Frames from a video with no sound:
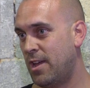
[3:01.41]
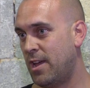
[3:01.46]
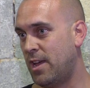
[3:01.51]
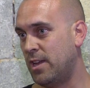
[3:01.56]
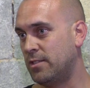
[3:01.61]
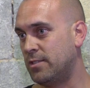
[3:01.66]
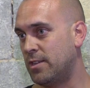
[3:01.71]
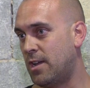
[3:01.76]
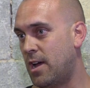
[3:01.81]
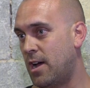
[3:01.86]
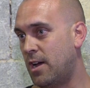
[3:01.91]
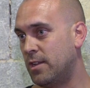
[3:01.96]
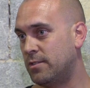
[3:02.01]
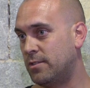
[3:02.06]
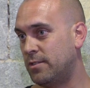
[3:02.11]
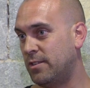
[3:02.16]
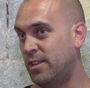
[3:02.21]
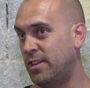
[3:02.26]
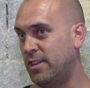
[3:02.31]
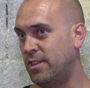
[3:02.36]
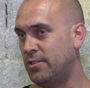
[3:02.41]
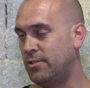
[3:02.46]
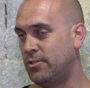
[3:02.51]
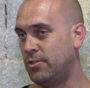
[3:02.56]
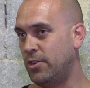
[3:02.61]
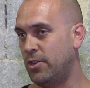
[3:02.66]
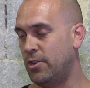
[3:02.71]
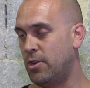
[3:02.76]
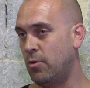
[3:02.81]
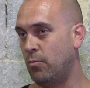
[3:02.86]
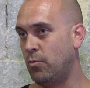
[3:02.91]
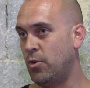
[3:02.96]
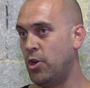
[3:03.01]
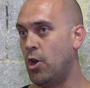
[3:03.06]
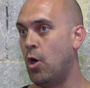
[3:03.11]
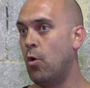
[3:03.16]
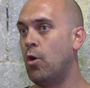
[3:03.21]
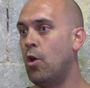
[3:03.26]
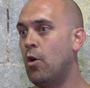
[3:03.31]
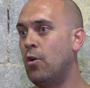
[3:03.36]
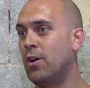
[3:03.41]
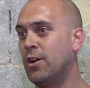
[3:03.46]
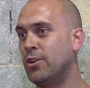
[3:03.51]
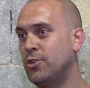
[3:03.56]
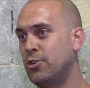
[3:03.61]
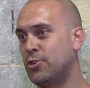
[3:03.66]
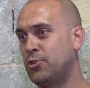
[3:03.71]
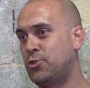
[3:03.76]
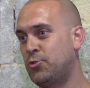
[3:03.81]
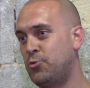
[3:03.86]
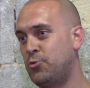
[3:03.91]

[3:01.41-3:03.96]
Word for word: and art is, you know, no longer just